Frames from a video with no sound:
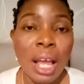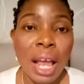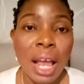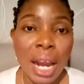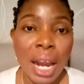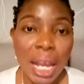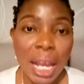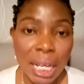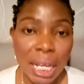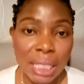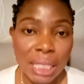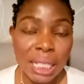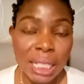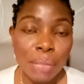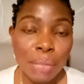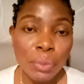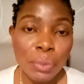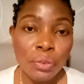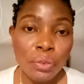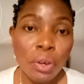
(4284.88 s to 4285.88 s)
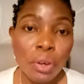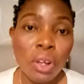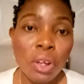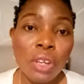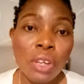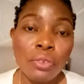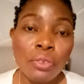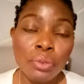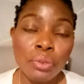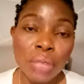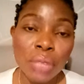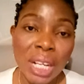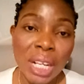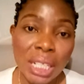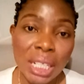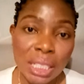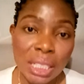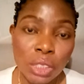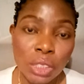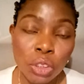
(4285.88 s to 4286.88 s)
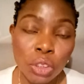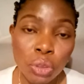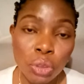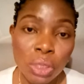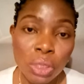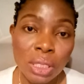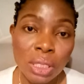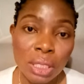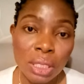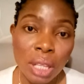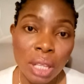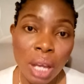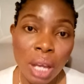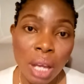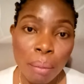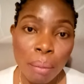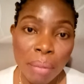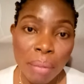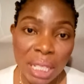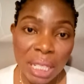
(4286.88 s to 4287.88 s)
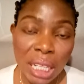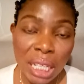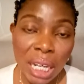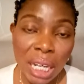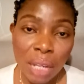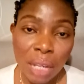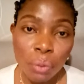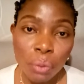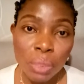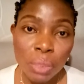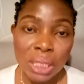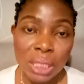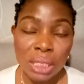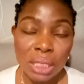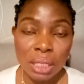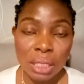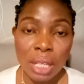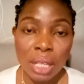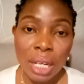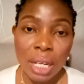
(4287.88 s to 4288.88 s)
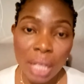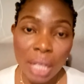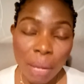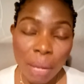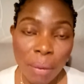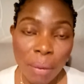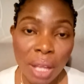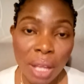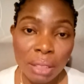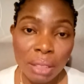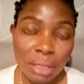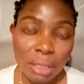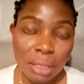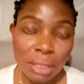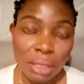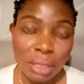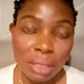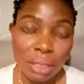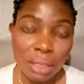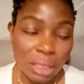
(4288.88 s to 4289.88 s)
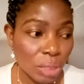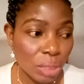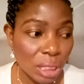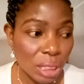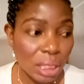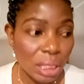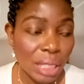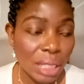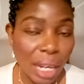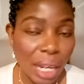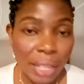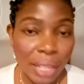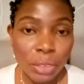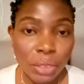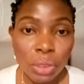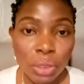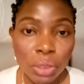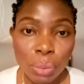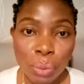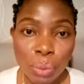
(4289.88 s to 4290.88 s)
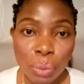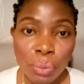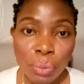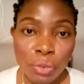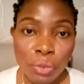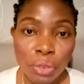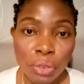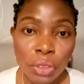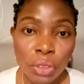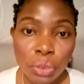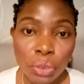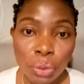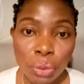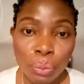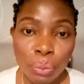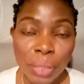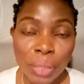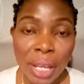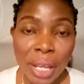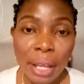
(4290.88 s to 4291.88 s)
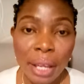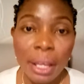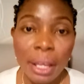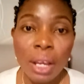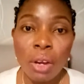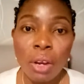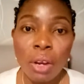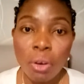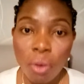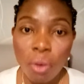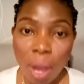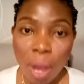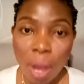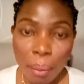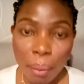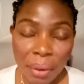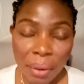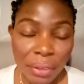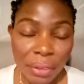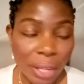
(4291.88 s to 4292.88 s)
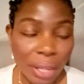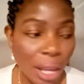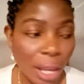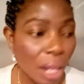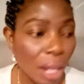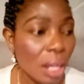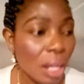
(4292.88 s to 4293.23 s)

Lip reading: Like I said before, if una dey use many language, that one is really direct to the people for Europe here or America.